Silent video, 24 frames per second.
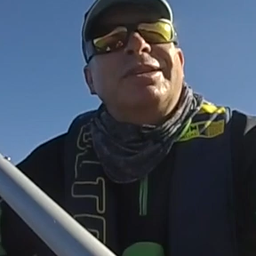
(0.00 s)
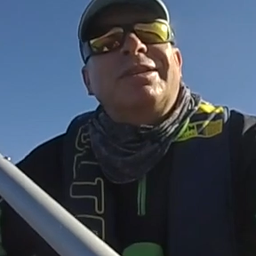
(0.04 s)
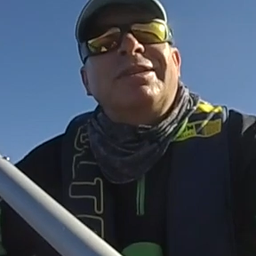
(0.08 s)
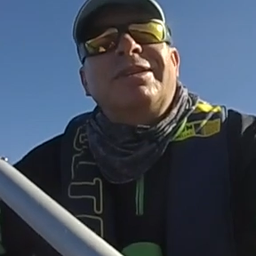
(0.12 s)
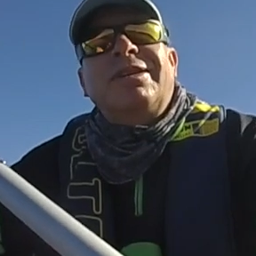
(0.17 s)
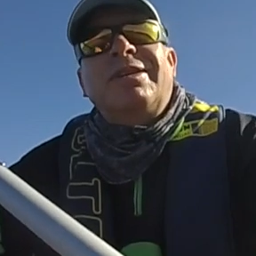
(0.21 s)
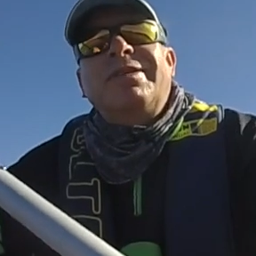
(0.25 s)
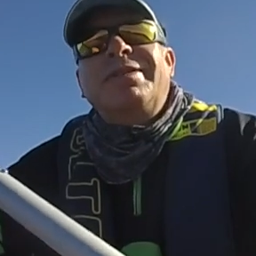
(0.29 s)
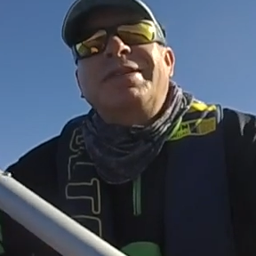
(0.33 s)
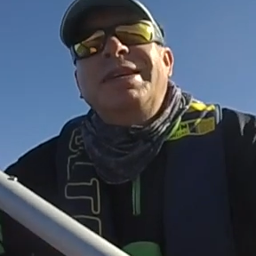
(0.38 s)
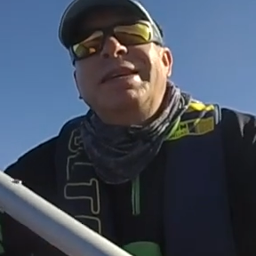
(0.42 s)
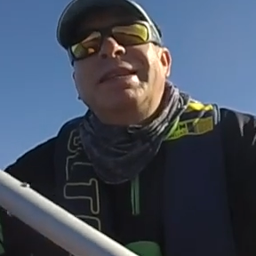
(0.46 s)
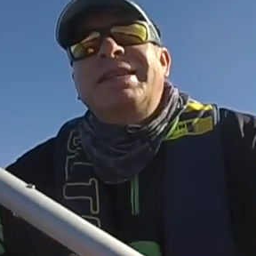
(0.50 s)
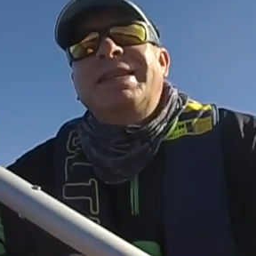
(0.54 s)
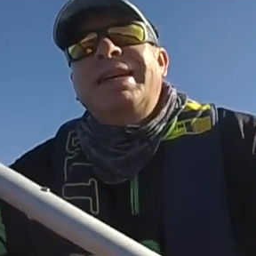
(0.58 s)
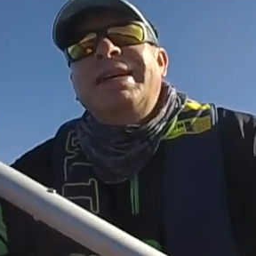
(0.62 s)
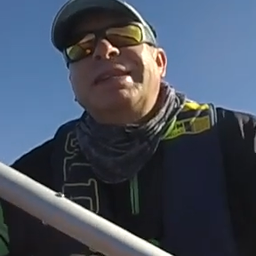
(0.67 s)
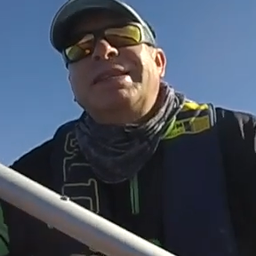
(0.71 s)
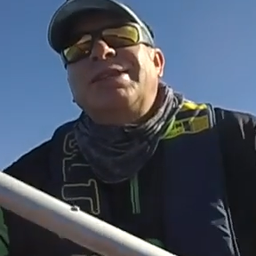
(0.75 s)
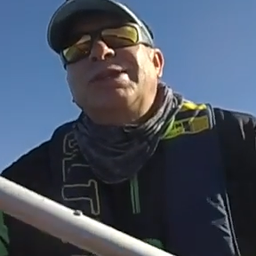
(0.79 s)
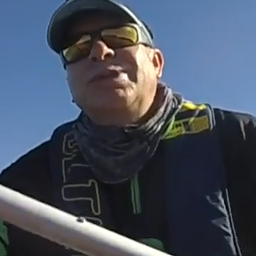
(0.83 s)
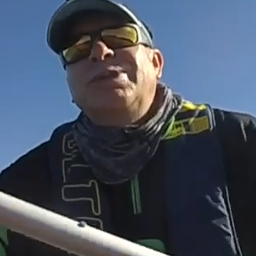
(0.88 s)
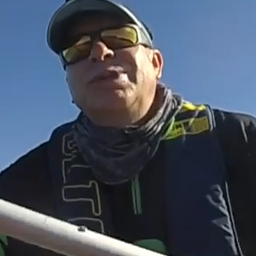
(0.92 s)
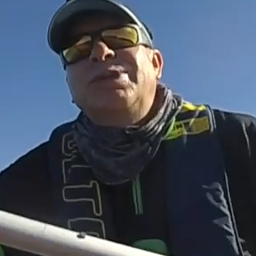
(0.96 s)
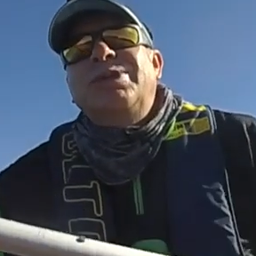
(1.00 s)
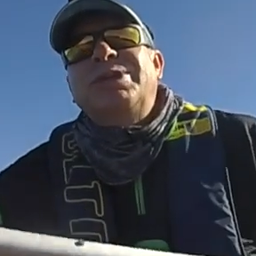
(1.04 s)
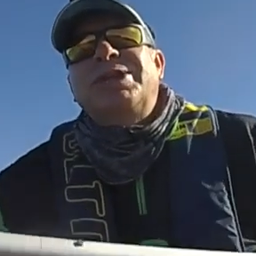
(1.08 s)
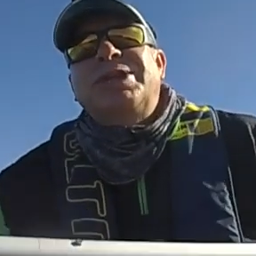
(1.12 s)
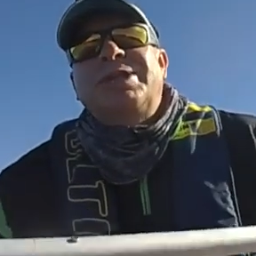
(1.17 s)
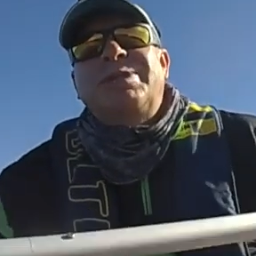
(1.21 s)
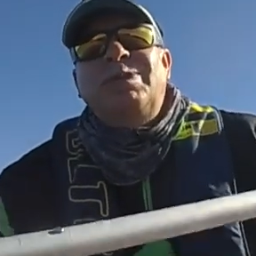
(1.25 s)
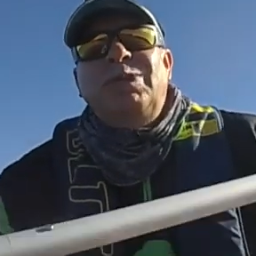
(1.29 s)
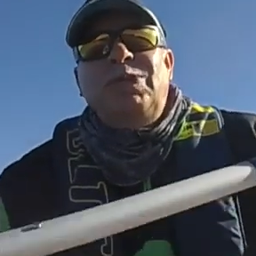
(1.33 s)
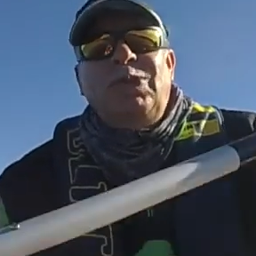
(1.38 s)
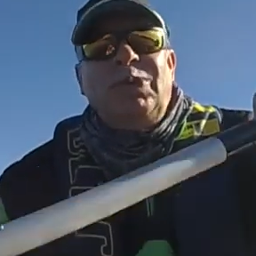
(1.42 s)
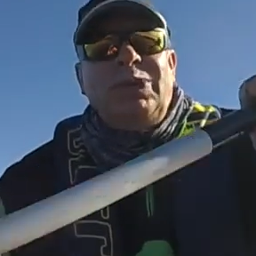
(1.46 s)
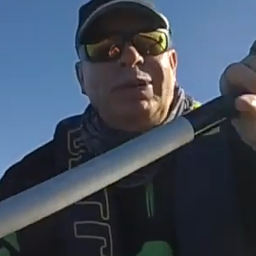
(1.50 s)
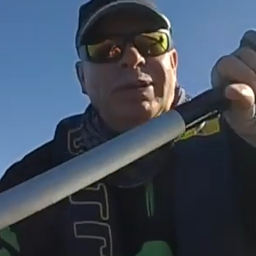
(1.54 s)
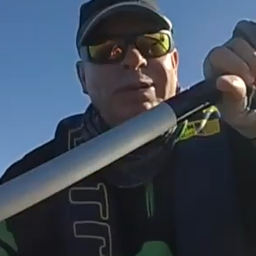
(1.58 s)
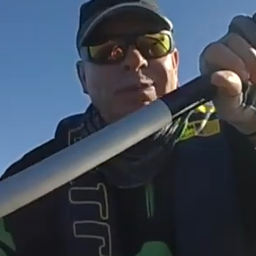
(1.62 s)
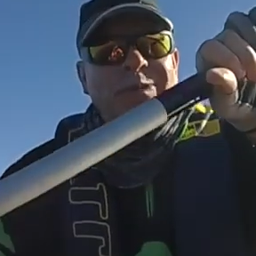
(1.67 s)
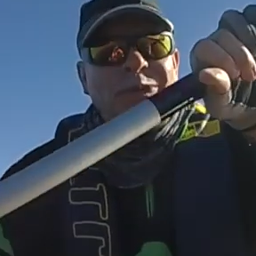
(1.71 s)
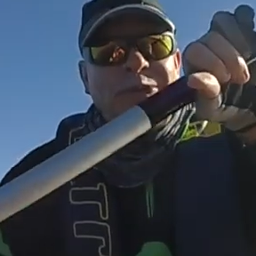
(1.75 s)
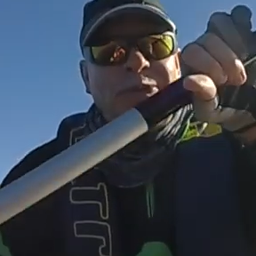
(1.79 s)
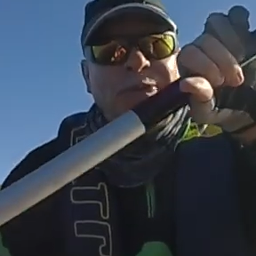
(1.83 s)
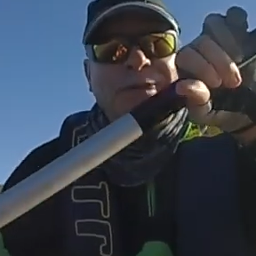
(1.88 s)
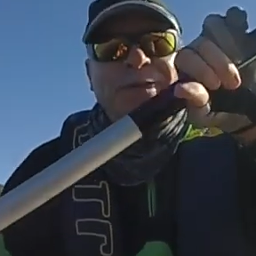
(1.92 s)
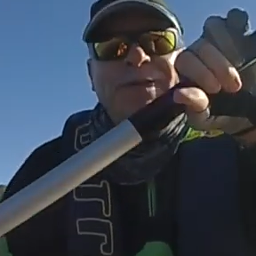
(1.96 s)
I think that smaller,
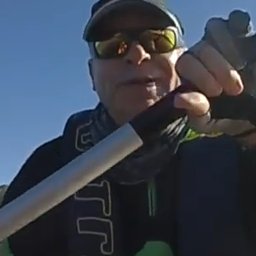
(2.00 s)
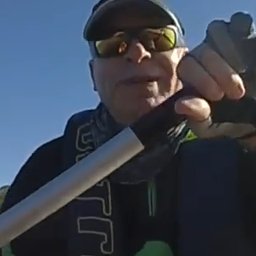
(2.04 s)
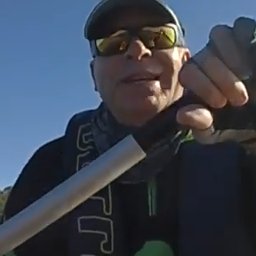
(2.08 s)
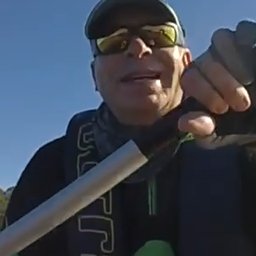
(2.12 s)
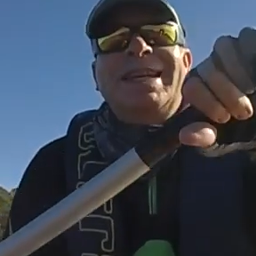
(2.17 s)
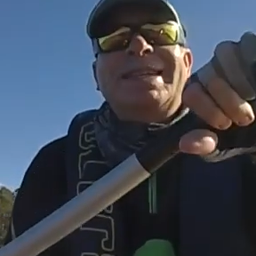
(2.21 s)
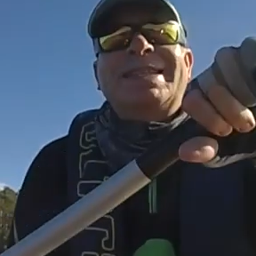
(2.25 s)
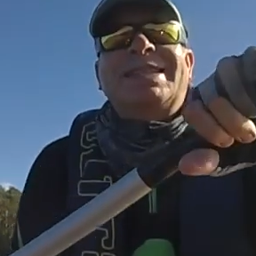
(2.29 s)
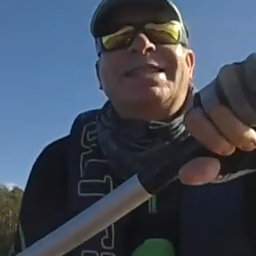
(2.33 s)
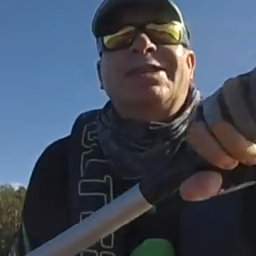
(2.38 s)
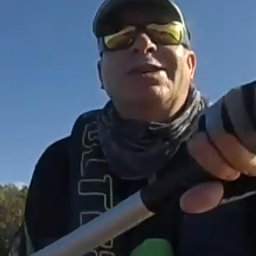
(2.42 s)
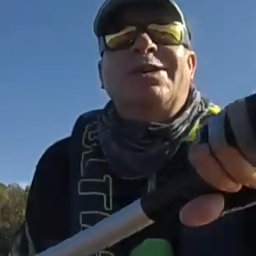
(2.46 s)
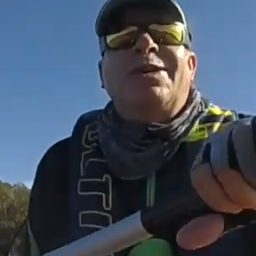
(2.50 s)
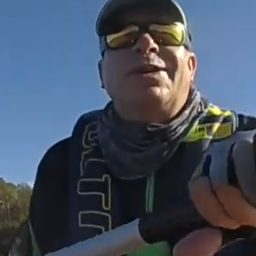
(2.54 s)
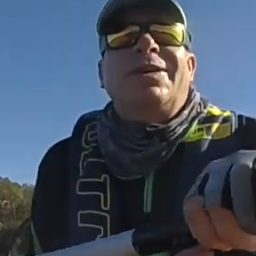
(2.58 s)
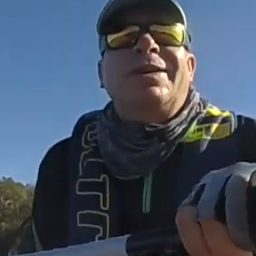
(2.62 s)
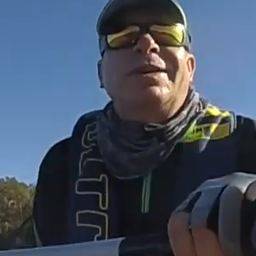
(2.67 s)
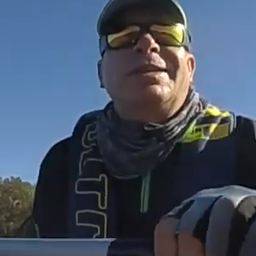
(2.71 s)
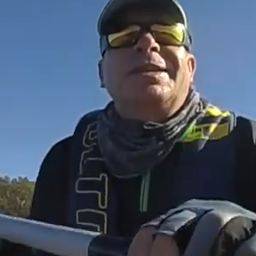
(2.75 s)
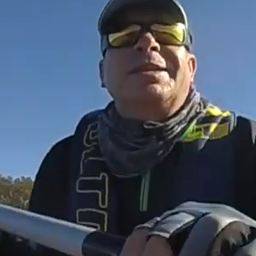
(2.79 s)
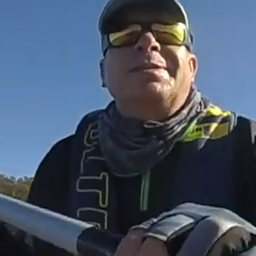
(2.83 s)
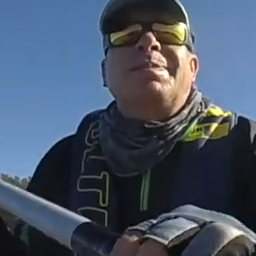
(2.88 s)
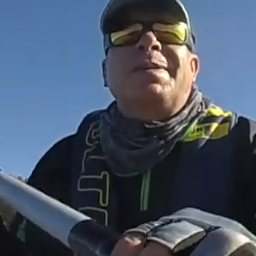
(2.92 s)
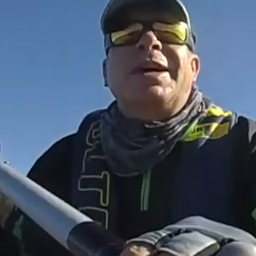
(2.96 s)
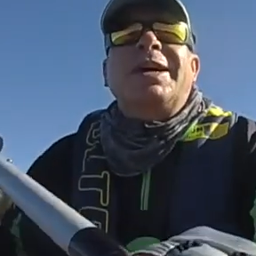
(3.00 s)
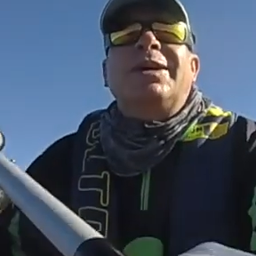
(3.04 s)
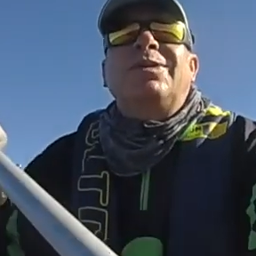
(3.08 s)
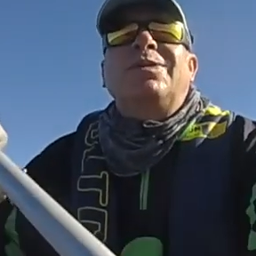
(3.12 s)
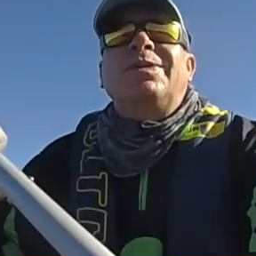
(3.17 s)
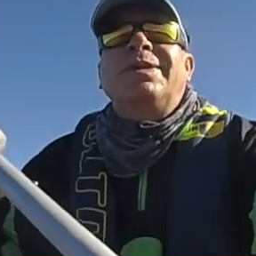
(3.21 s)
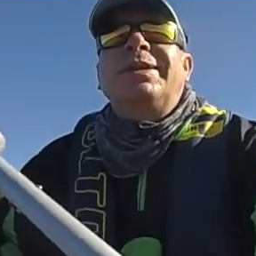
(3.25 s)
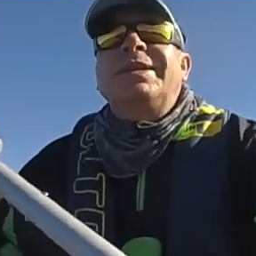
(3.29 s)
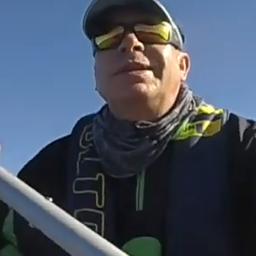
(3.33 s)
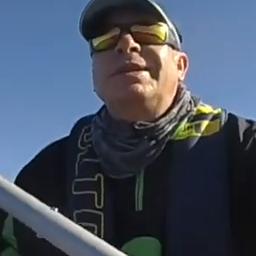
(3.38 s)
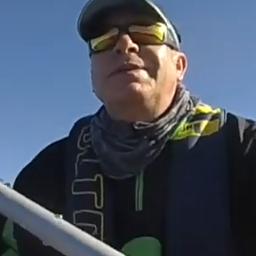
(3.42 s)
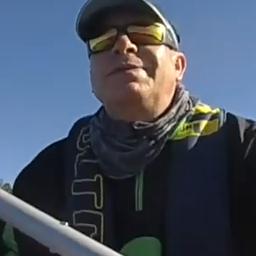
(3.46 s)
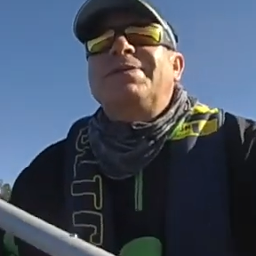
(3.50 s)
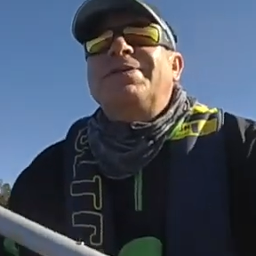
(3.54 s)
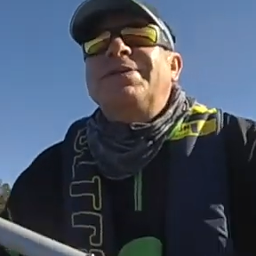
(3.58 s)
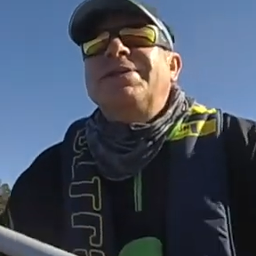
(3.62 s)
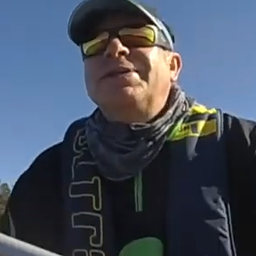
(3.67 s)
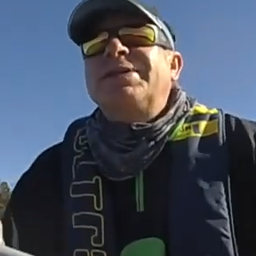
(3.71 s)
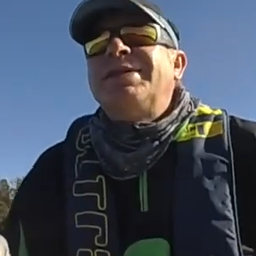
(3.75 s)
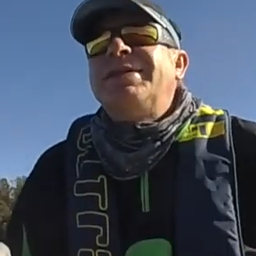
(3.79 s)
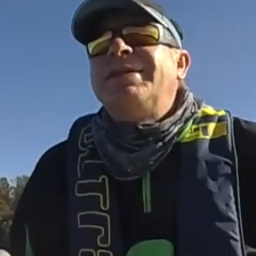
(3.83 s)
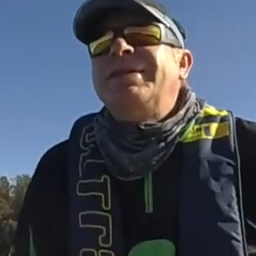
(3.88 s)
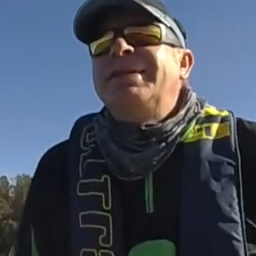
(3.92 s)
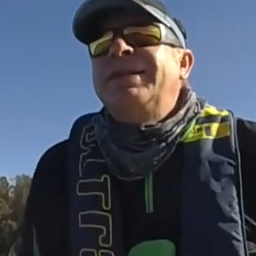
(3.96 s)
more finesse size has made all the
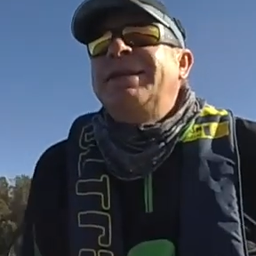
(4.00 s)
difference.